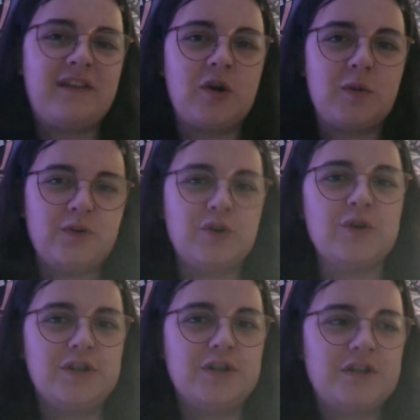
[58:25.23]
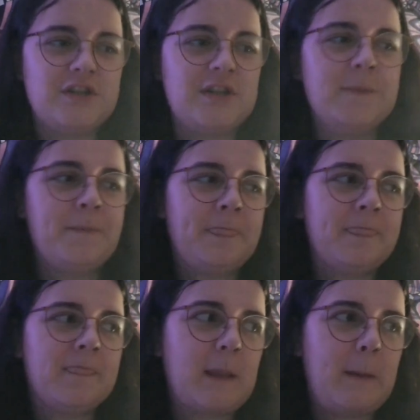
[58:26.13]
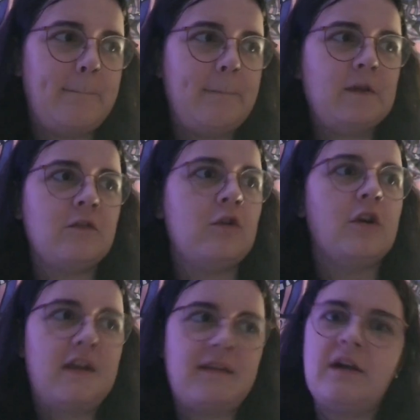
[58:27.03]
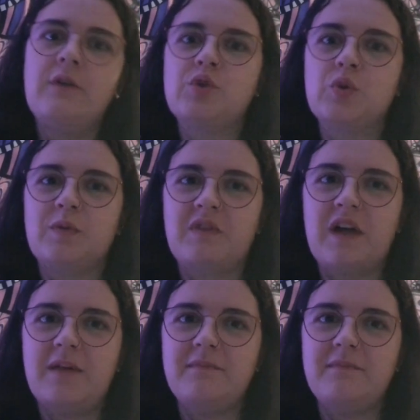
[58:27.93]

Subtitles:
are going good, because God has helped you with that.